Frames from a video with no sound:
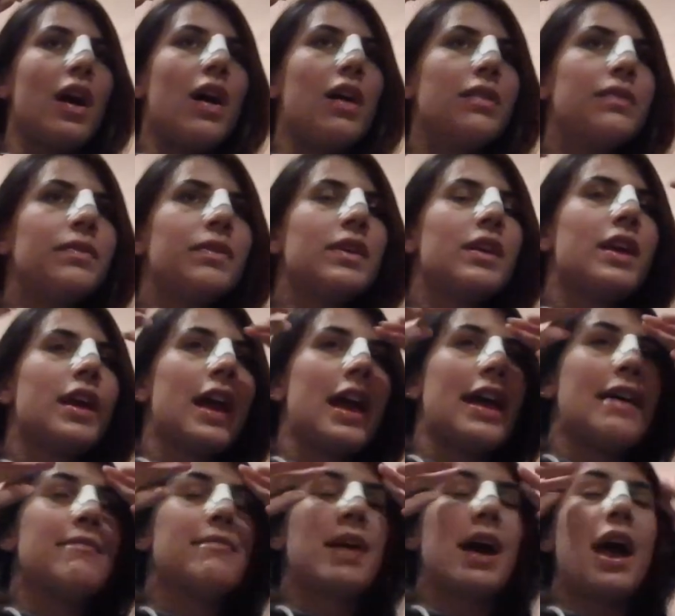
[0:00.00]
off,
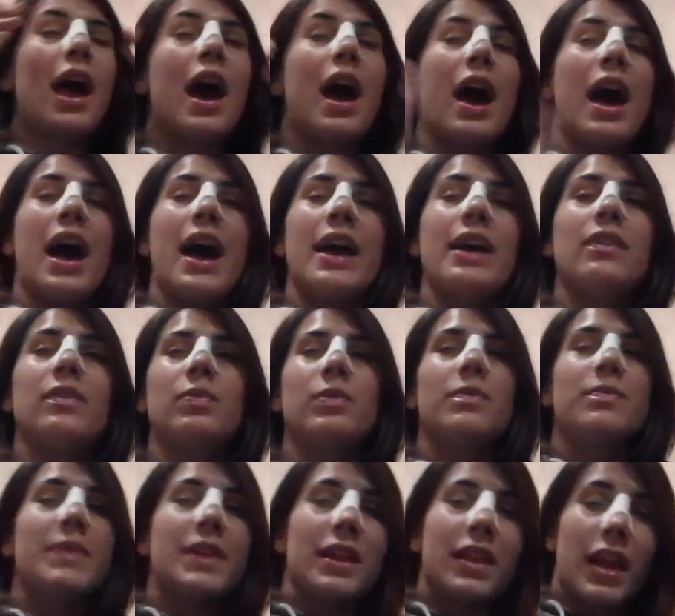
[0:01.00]
and my eyes
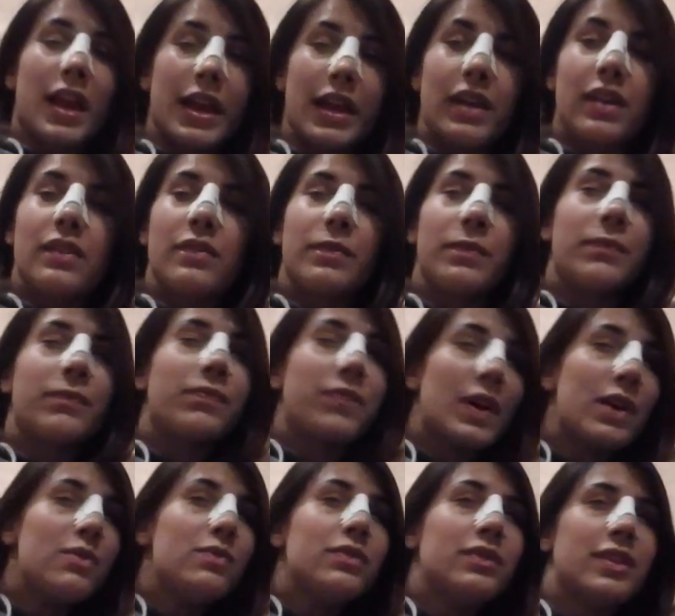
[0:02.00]
would be like
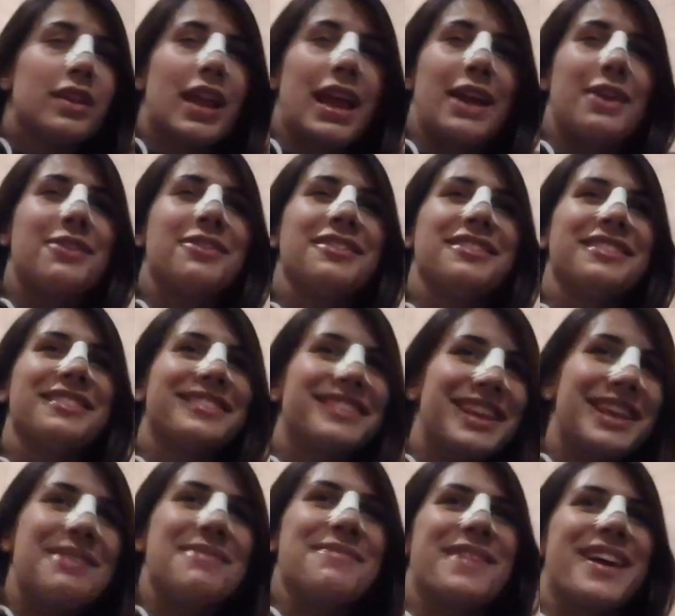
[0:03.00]
frozen. I couldn't
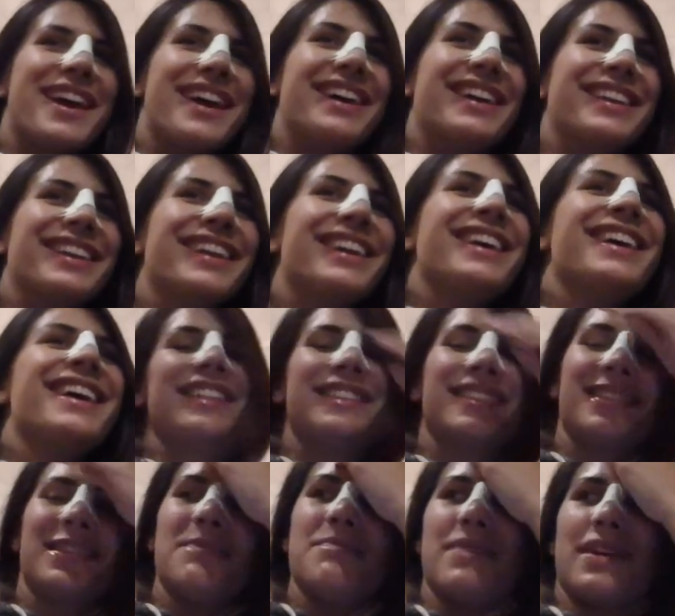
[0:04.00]
see it. I
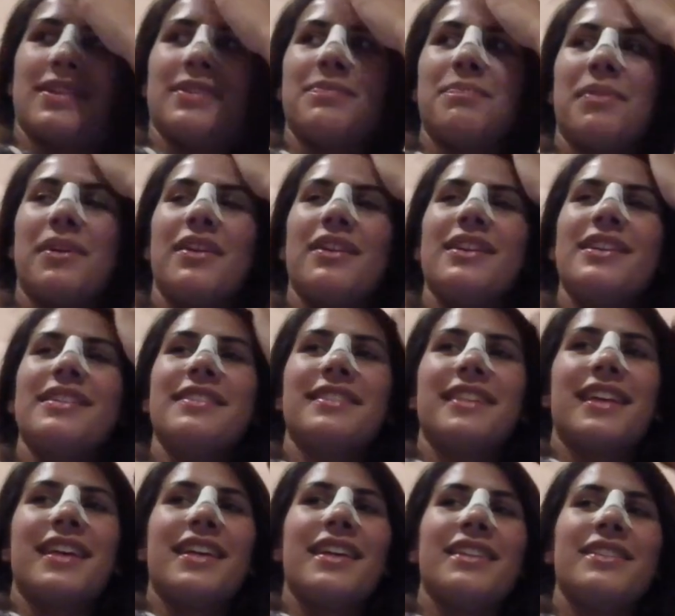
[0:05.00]
think the best part is
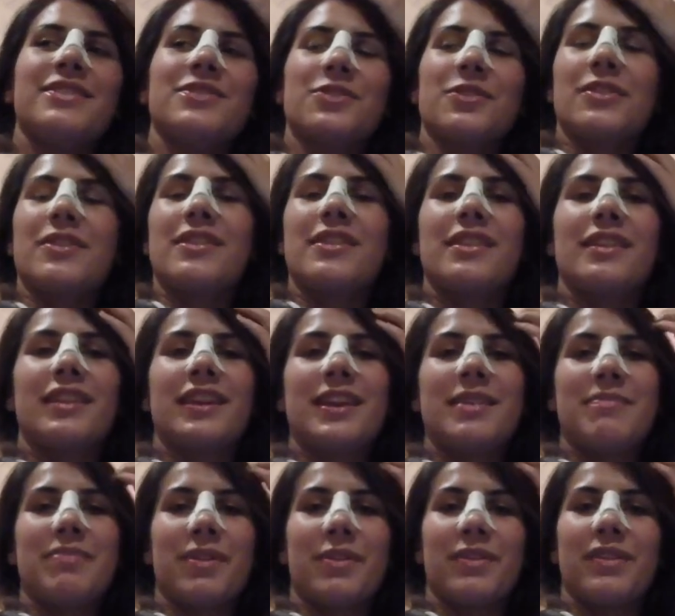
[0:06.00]
that Jordan,
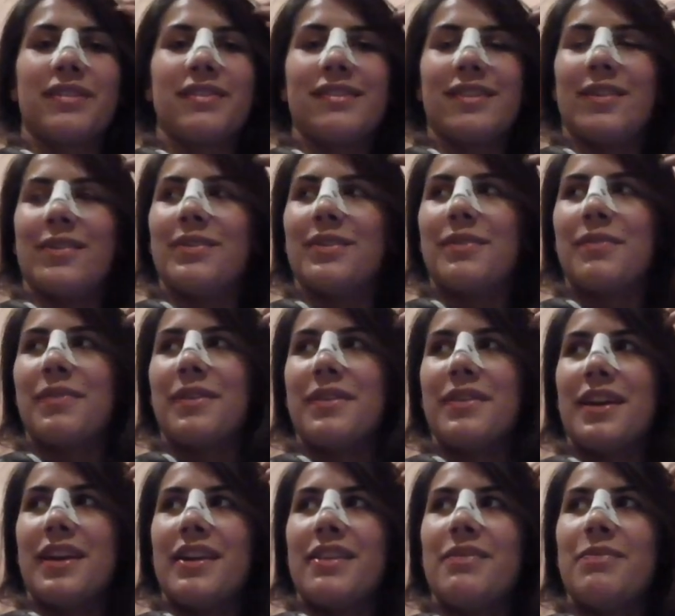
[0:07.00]
he broke his nose a few
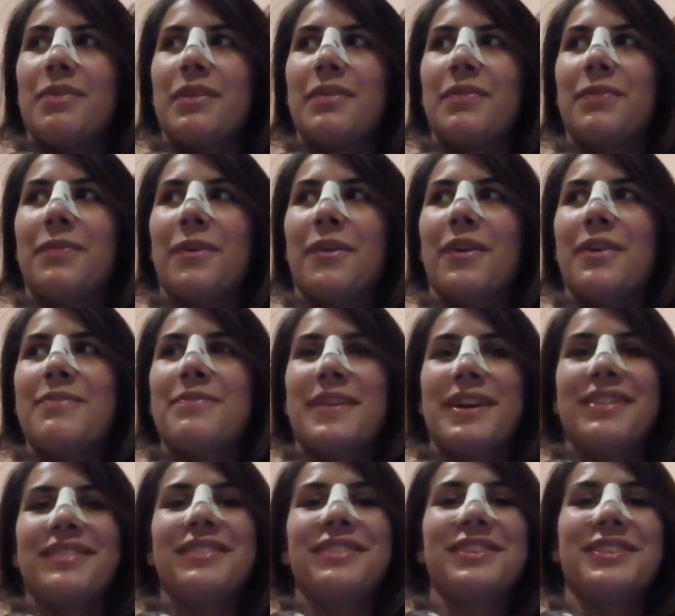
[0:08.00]
days before
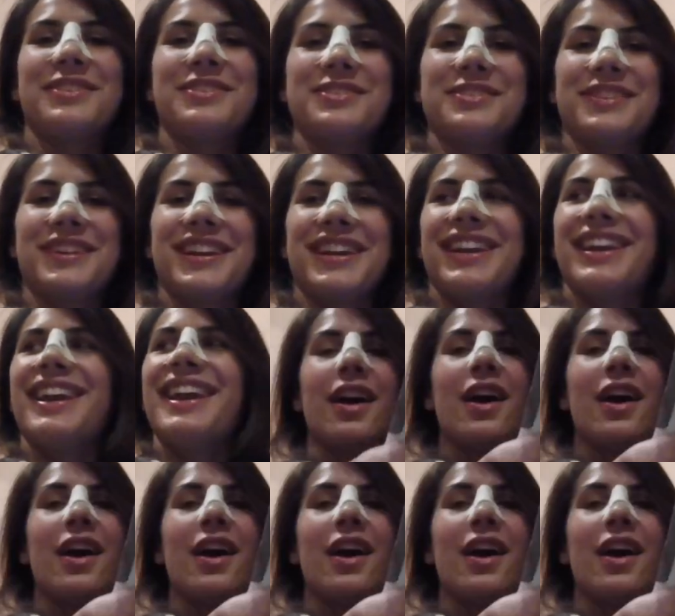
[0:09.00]
my surgery.